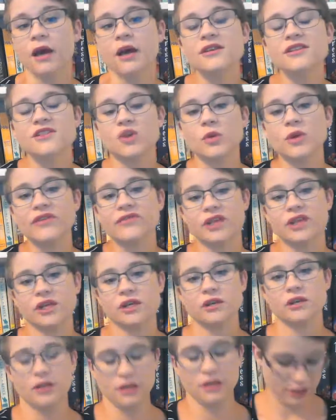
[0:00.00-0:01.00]
So
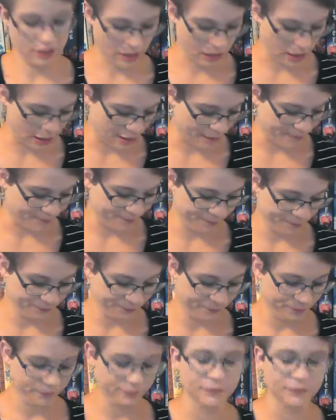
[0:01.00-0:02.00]
even
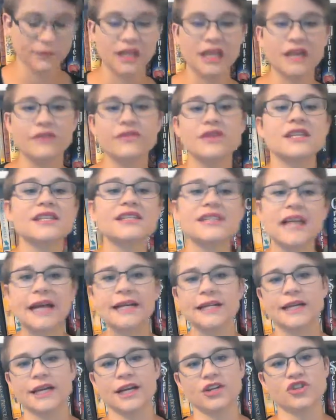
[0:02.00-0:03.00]
um, even the
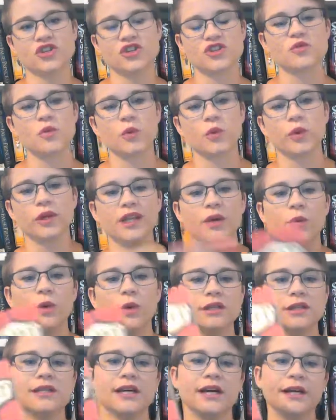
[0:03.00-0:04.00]
side characters were really
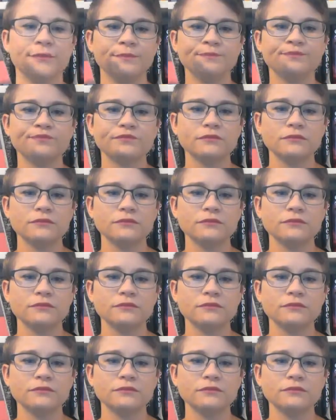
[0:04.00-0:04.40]
well done.